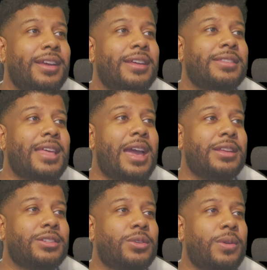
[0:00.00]
That
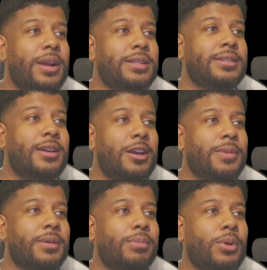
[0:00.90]
is crazy
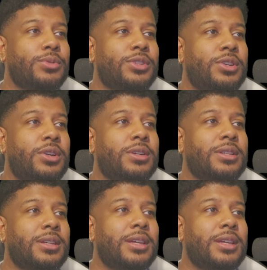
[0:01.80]
comment. Bro's cook.